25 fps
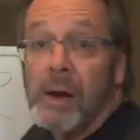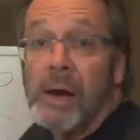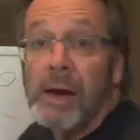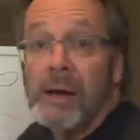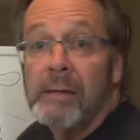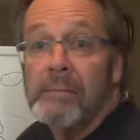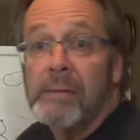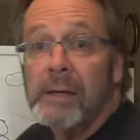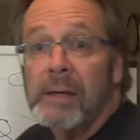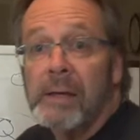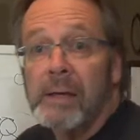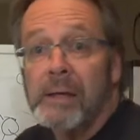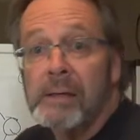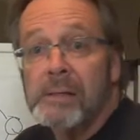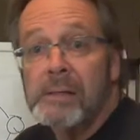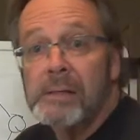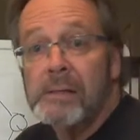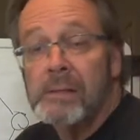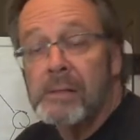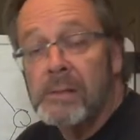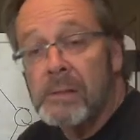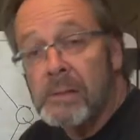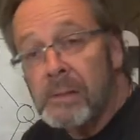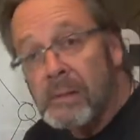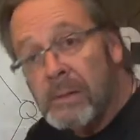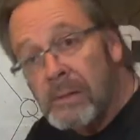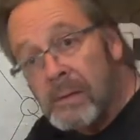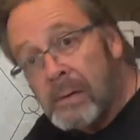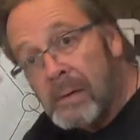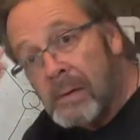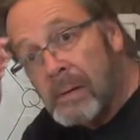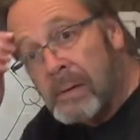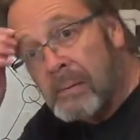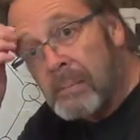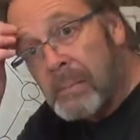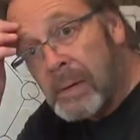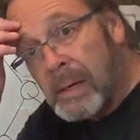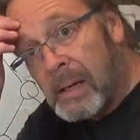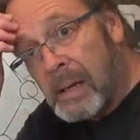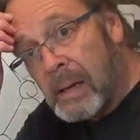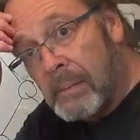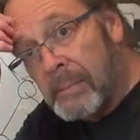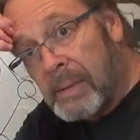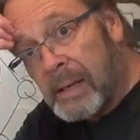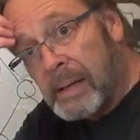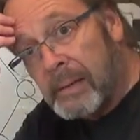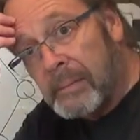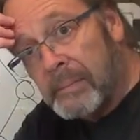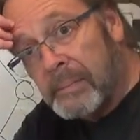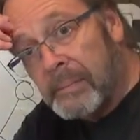driving us to
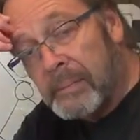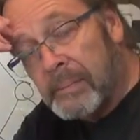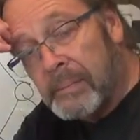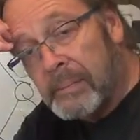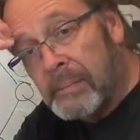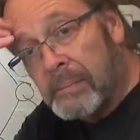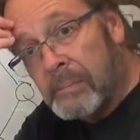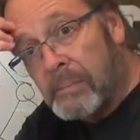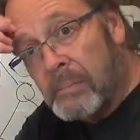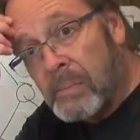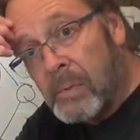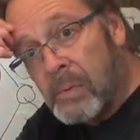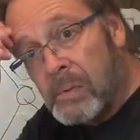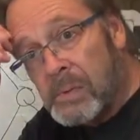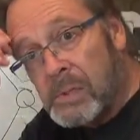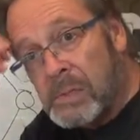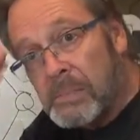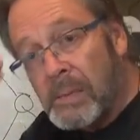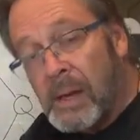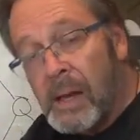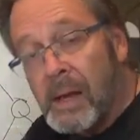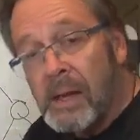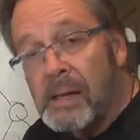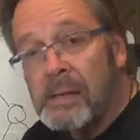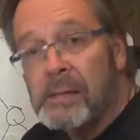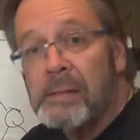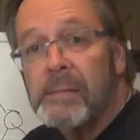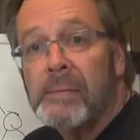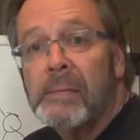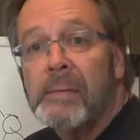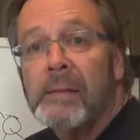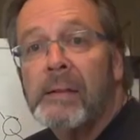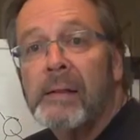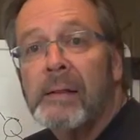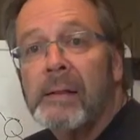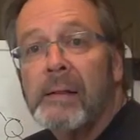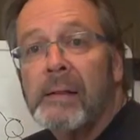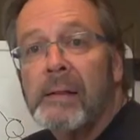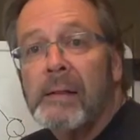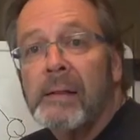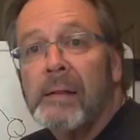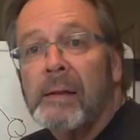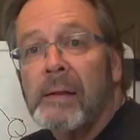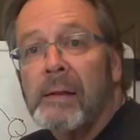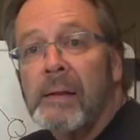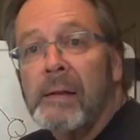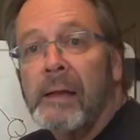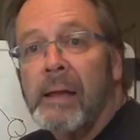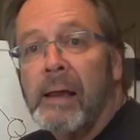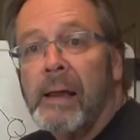becoming more smart.
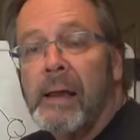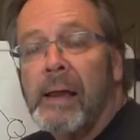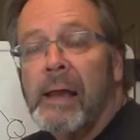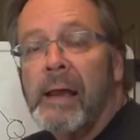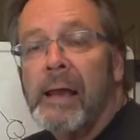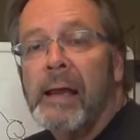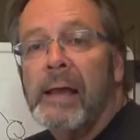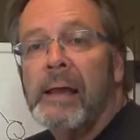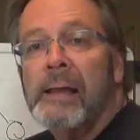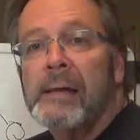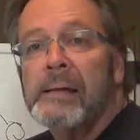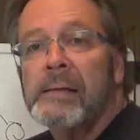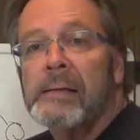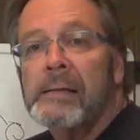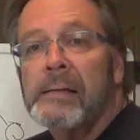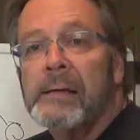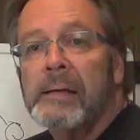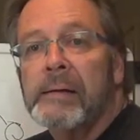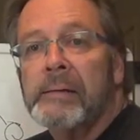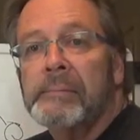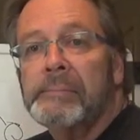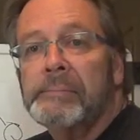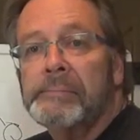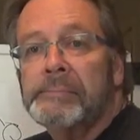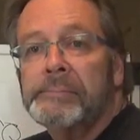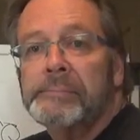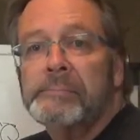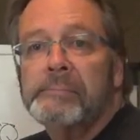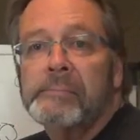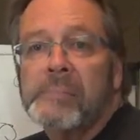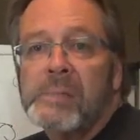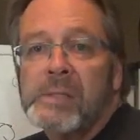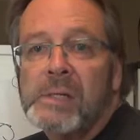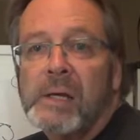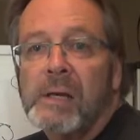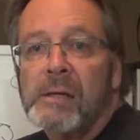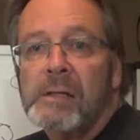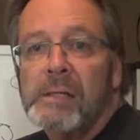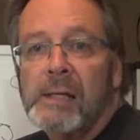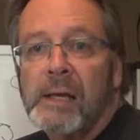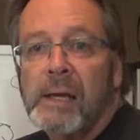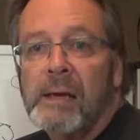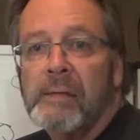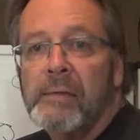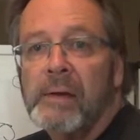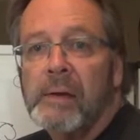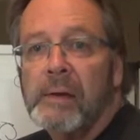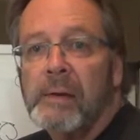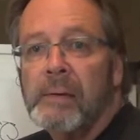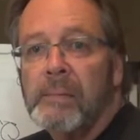And so
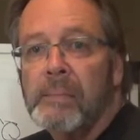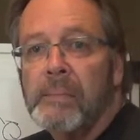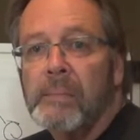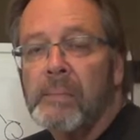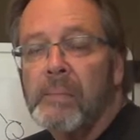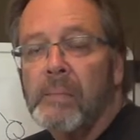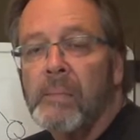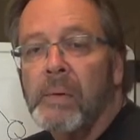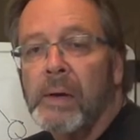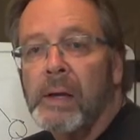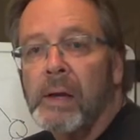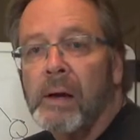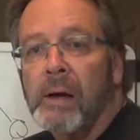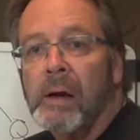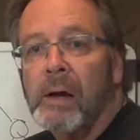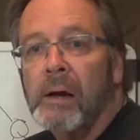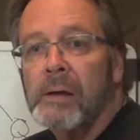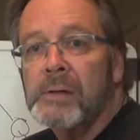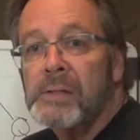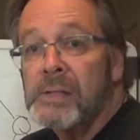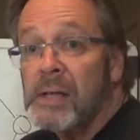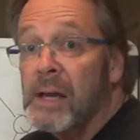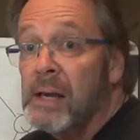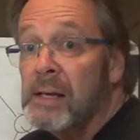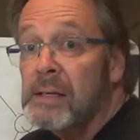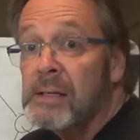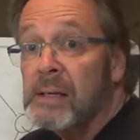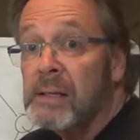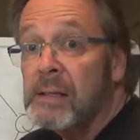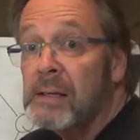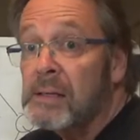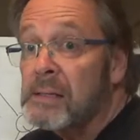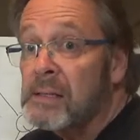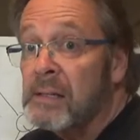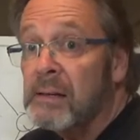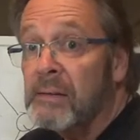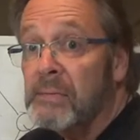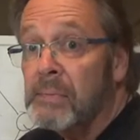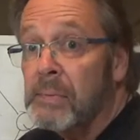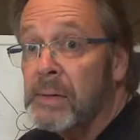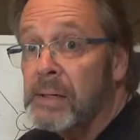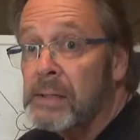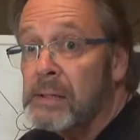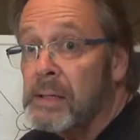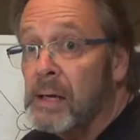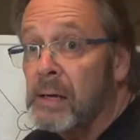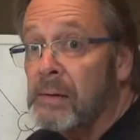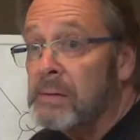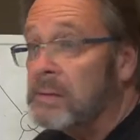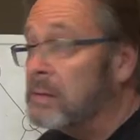together we are changing this, and if we
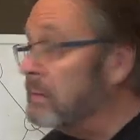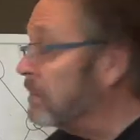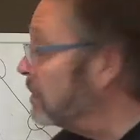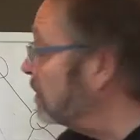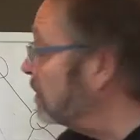don't,